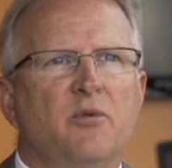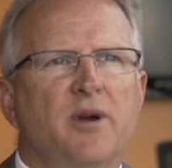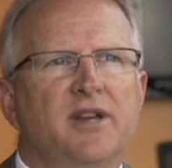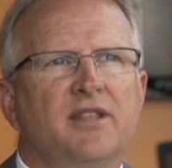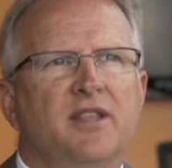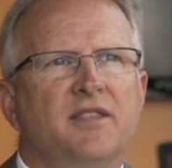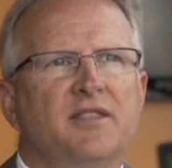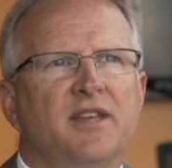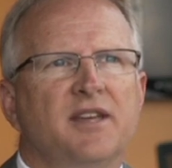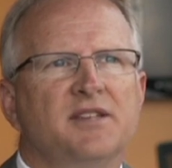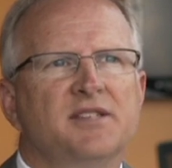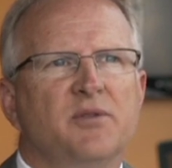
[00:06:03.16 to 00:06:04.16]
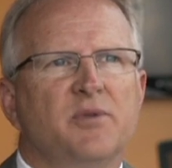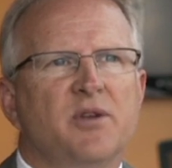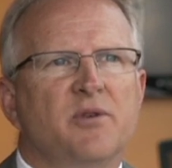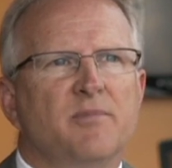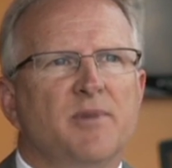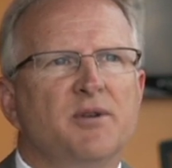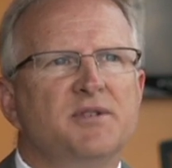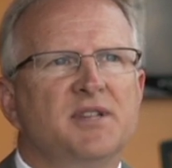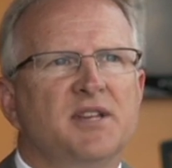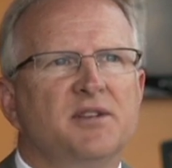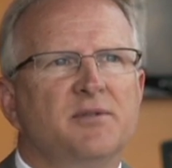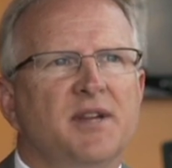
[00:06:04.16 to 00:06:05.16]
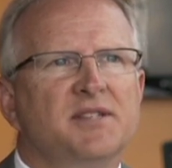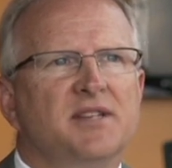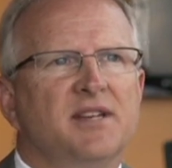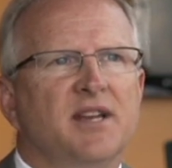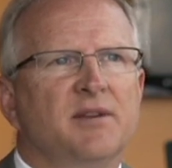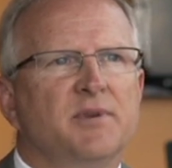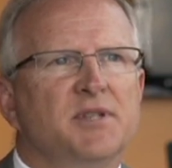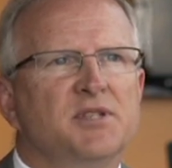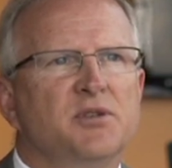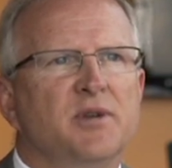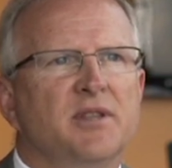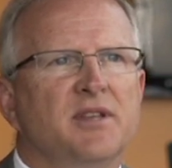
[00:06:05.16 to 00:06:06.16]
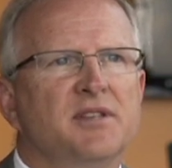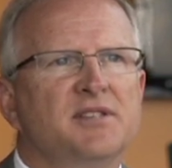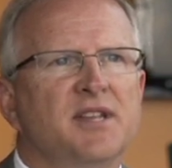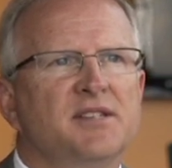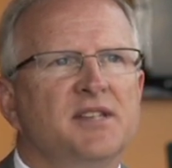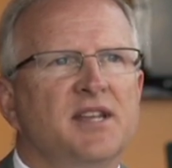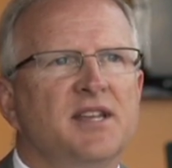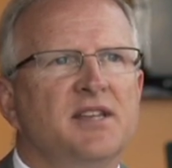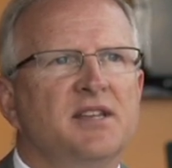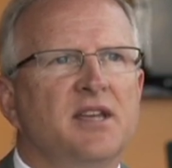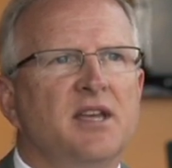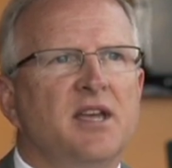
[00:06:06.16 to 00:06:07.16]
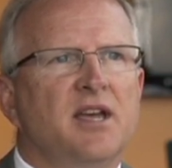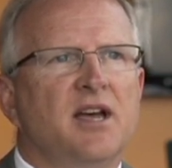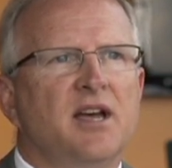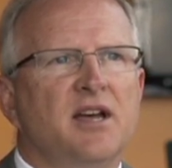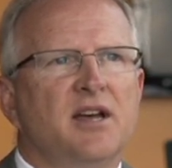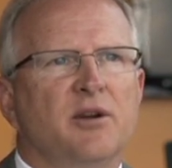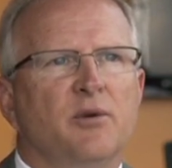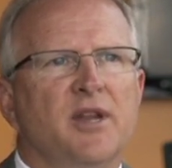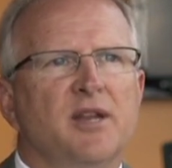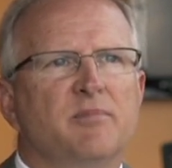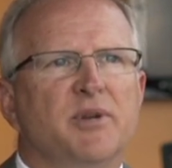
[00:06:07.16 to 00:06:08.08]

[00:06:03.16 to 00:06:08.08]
one of the things that we were most interested in was doing this as a uh, green